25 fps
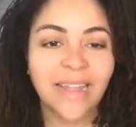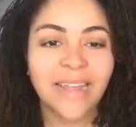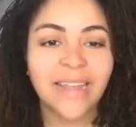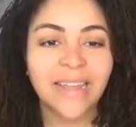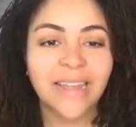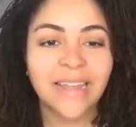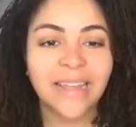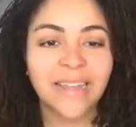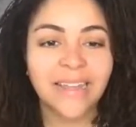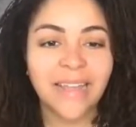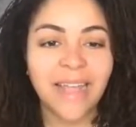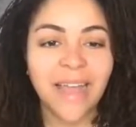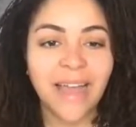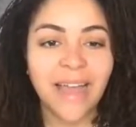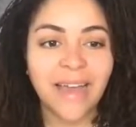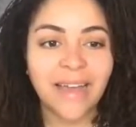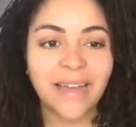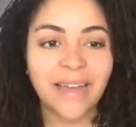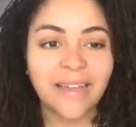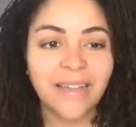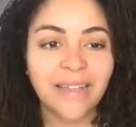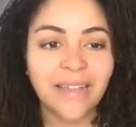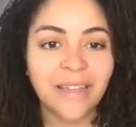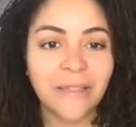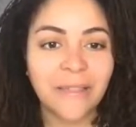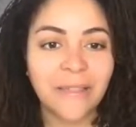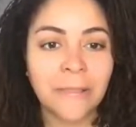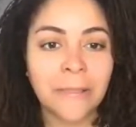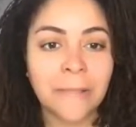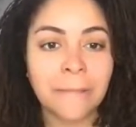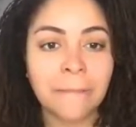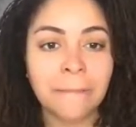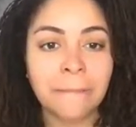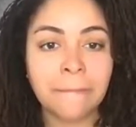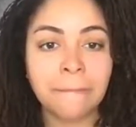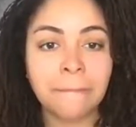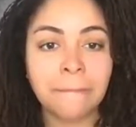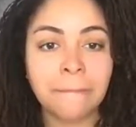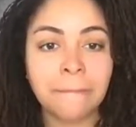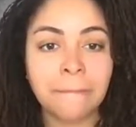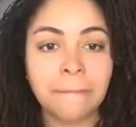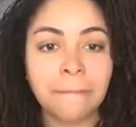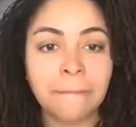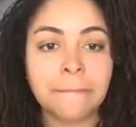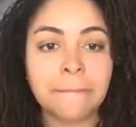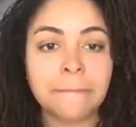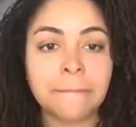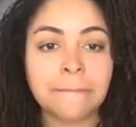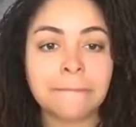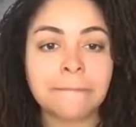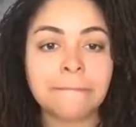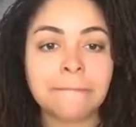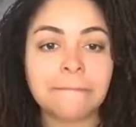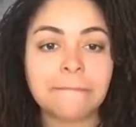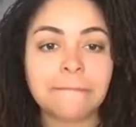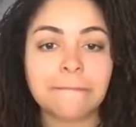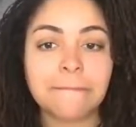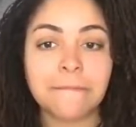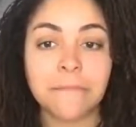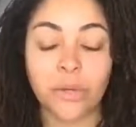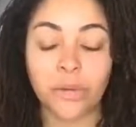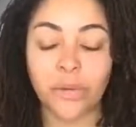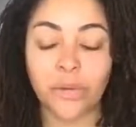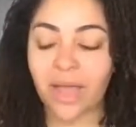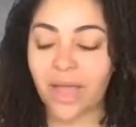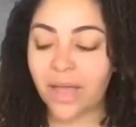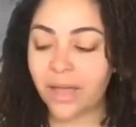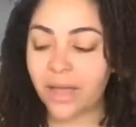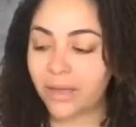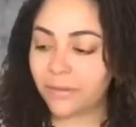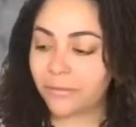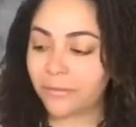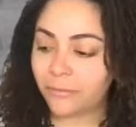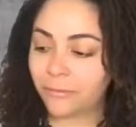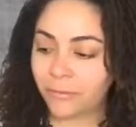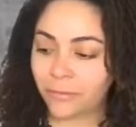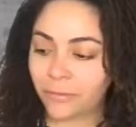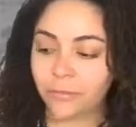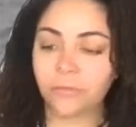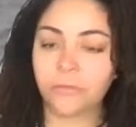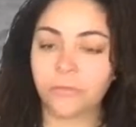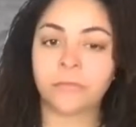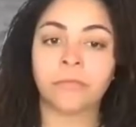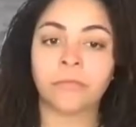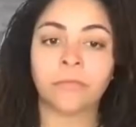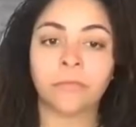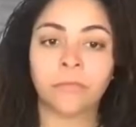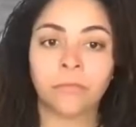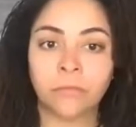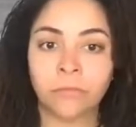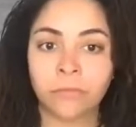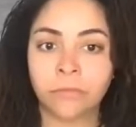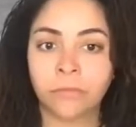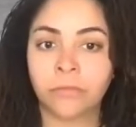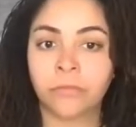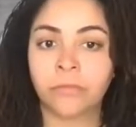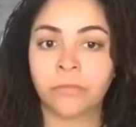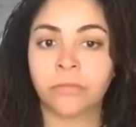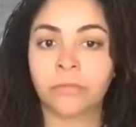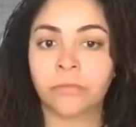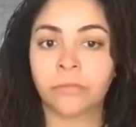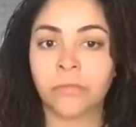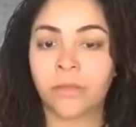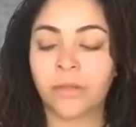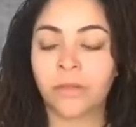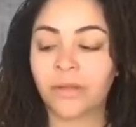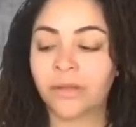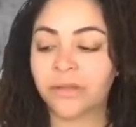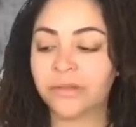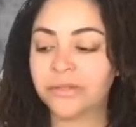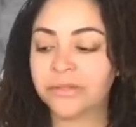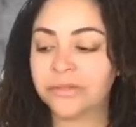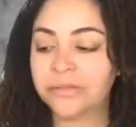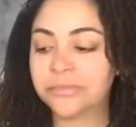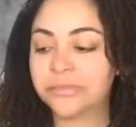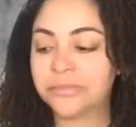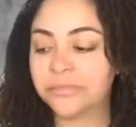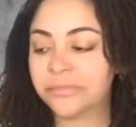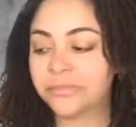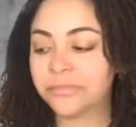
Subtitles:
No words are spoken by the person on screen.